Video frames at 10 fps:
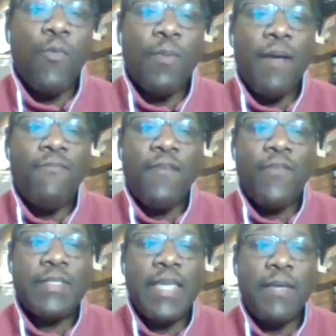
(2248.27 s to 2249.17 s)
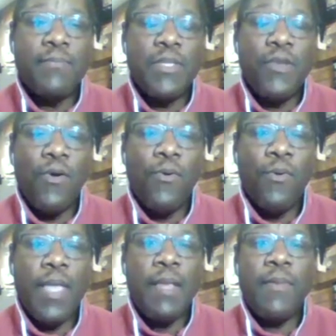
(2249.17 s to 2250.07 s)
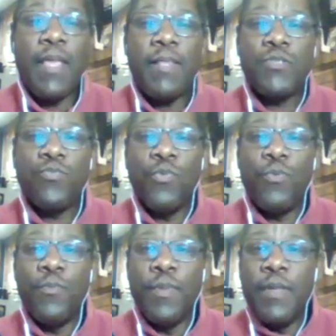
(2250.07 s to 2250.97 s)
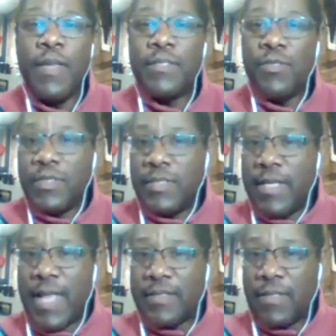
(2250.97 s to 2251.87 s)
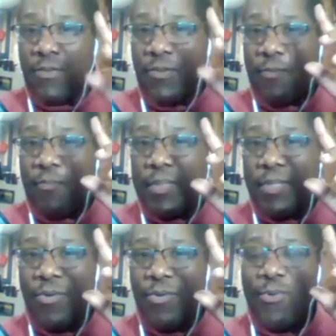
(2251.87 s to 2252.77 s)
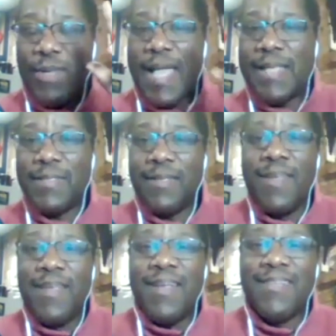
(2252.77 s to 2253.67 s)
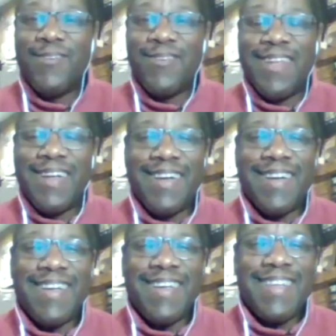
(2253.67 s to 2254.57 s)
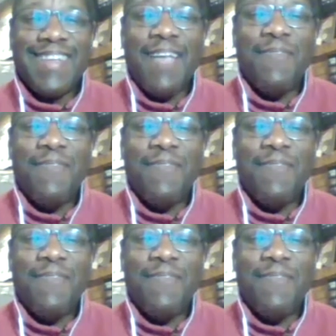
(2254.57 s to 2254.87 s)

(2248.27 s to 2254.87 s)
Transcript: of my favorite teams. In this room, as you can see, it has a little blue. It has a little light